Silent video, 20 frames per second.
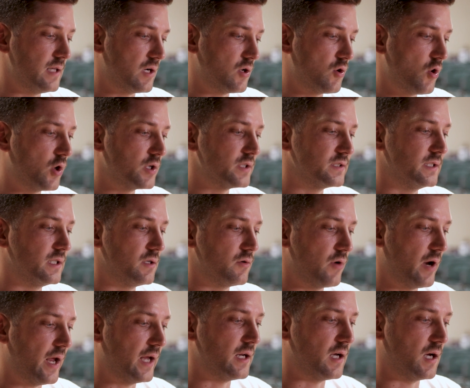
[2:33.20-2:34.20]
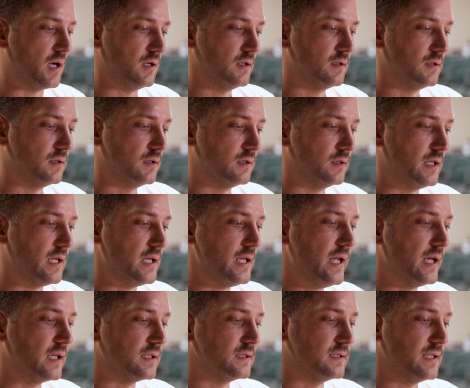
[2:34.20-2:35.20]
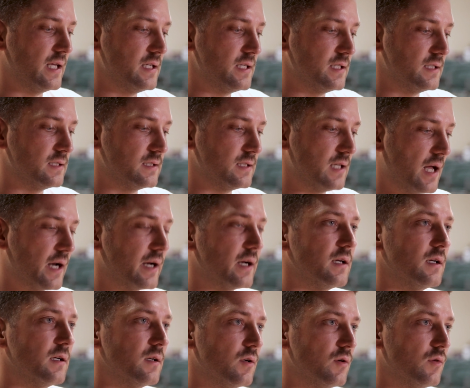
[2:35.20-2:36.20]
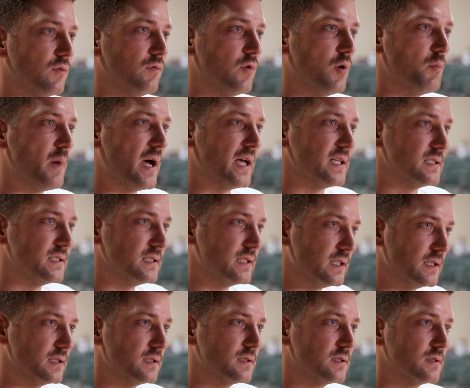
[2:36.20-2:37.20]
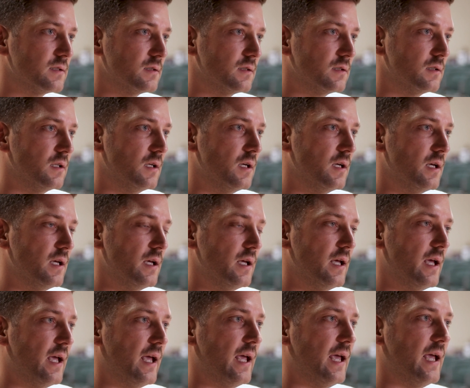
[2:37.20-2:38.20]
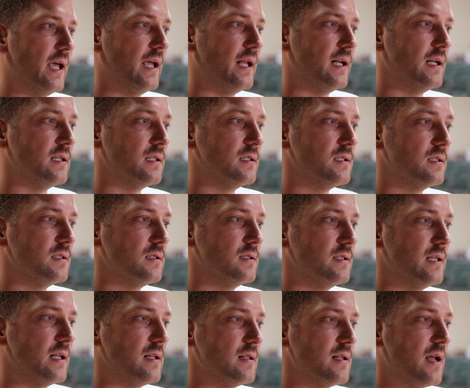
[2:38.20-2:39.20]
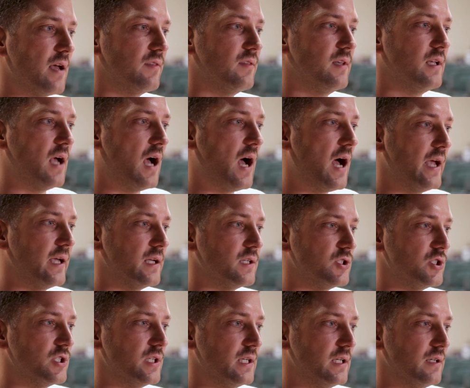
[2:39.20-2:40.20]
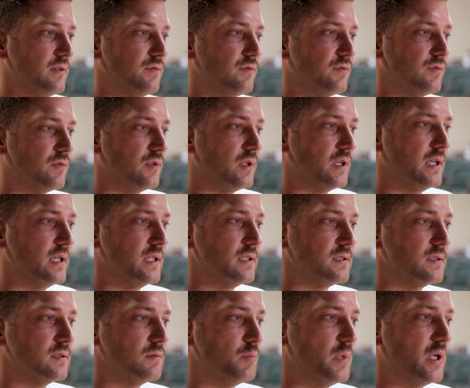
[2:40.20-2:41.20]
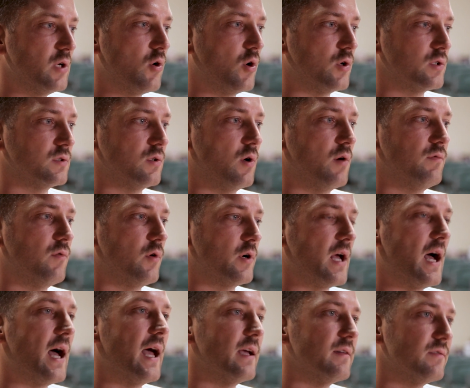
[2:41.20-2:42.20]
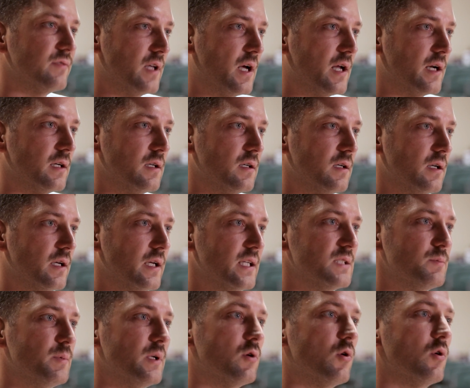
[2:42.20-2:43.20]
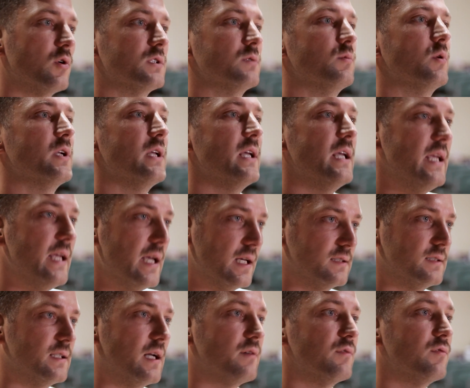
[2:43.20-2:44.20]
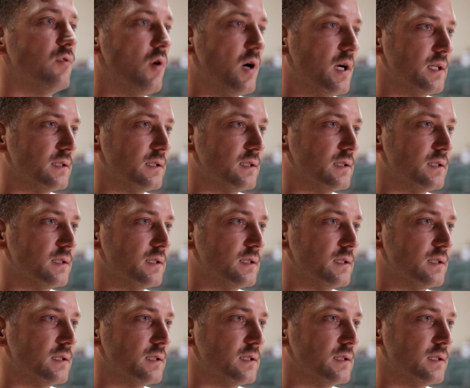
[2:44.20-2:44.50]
God is the creator, that he has sent his son for my sins, and that nothing I achieve is because of what I have done. It's because what he has done for